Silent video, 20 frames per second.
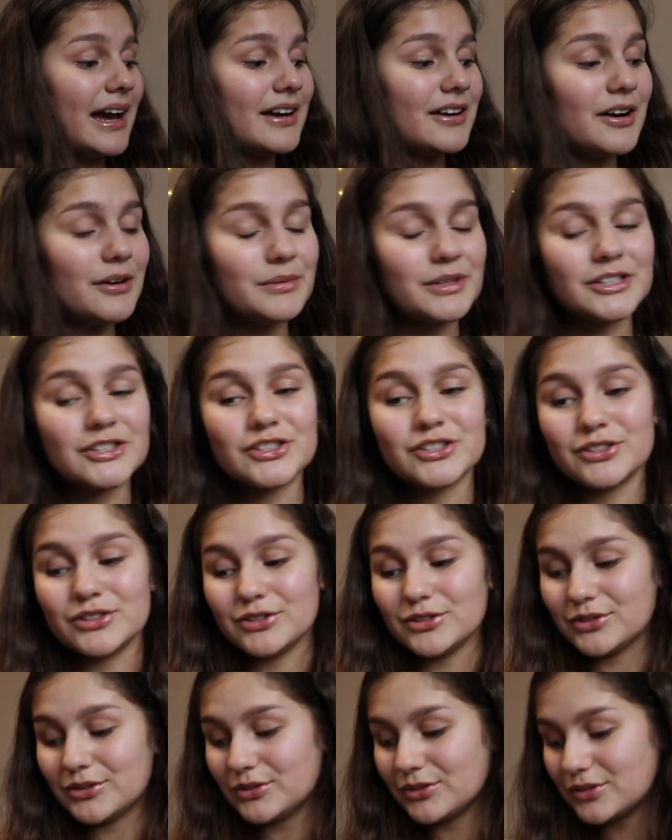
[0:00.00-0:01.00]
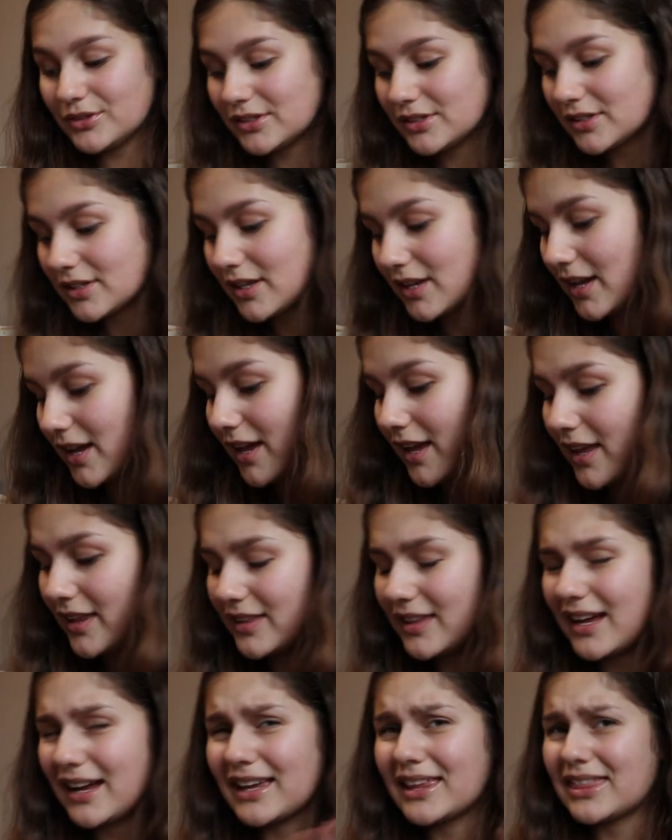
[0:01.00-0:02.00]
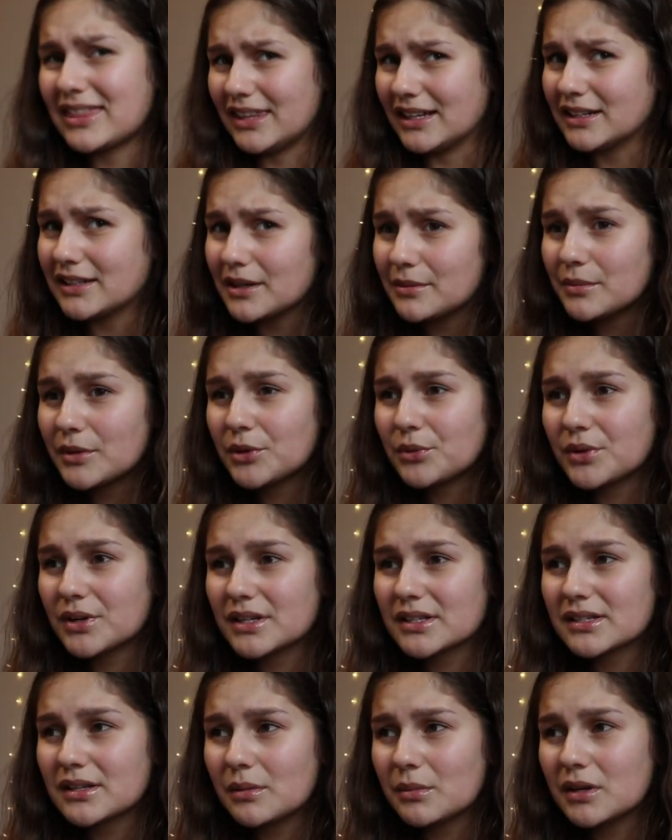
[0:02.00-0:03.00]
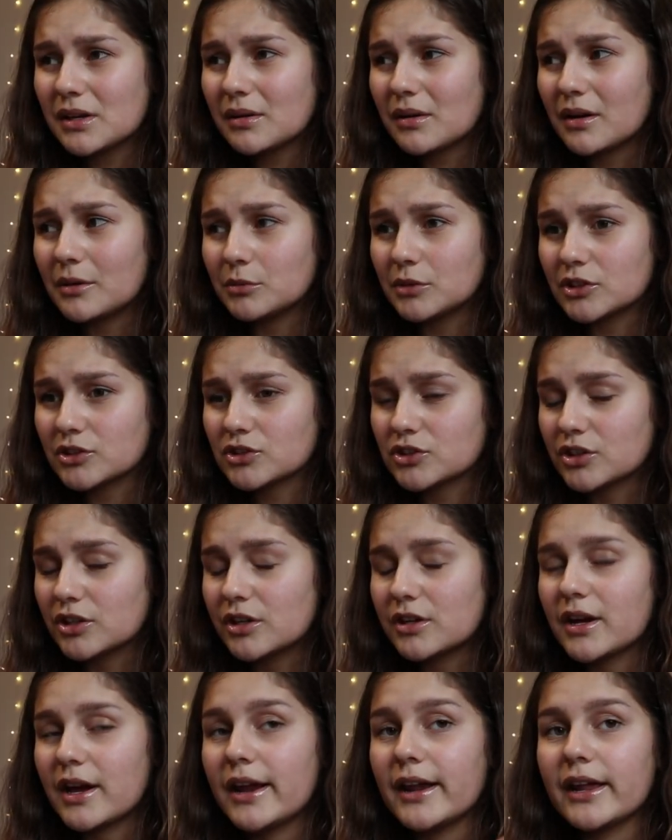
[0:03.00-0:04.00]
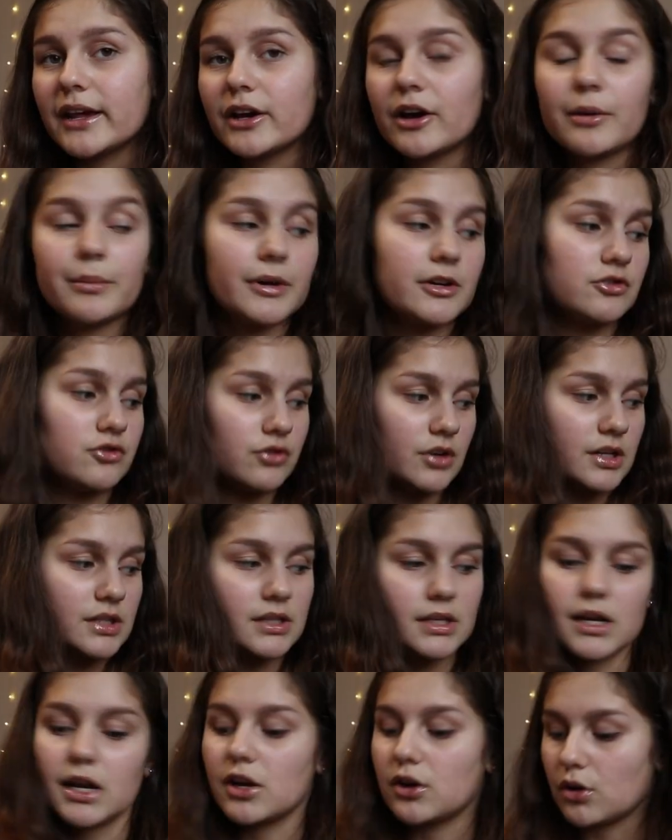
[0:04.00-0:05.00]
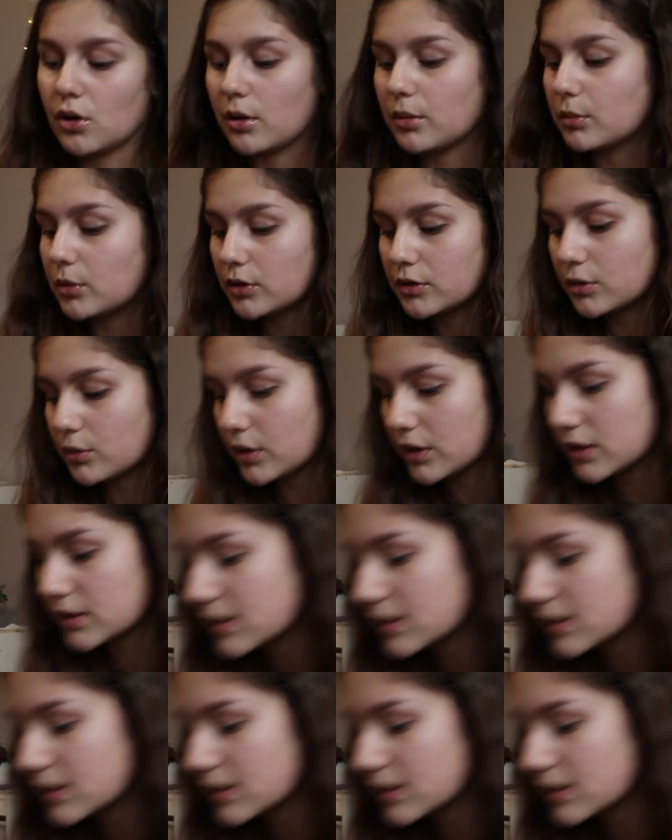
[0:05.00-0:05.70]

I got my shoes that I think I might wear to semi. I'm not sure. And I got my dress that I know I'm gonna wear to